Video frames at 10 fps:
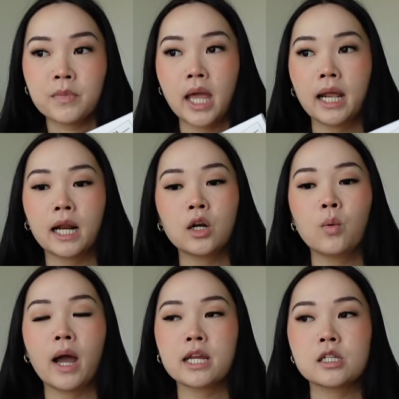And I don't know
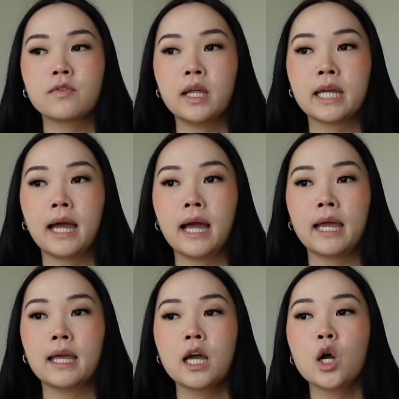why, I just feel like
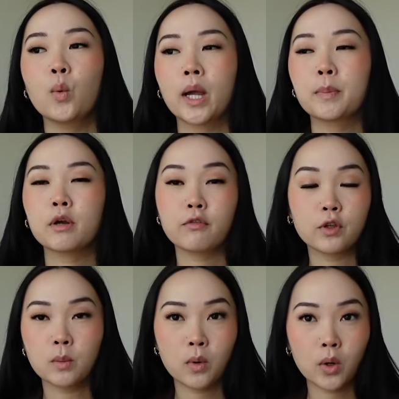I wear
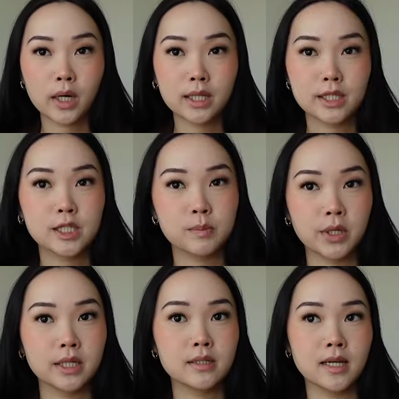perfume more in the
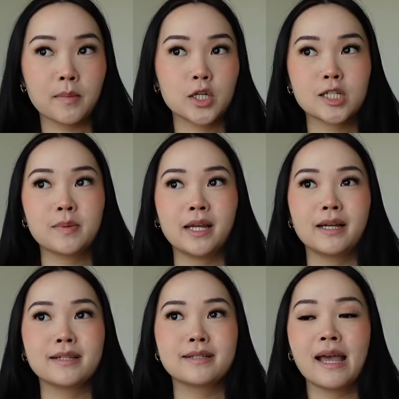spring and summer, just
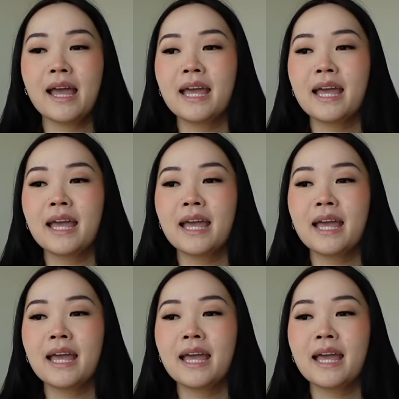because